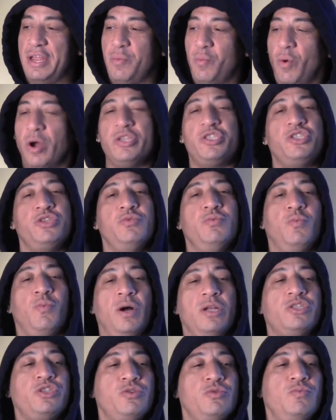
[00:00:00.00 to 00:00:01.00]
once
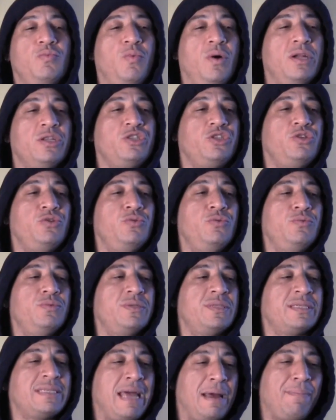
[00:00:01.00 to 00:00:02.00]
you
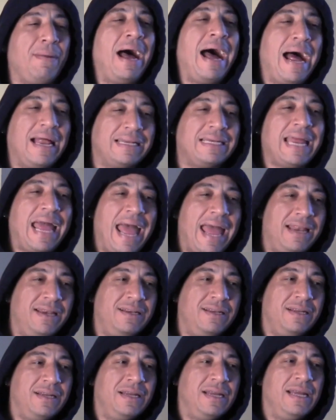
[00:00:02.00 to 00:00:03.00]
step out of that,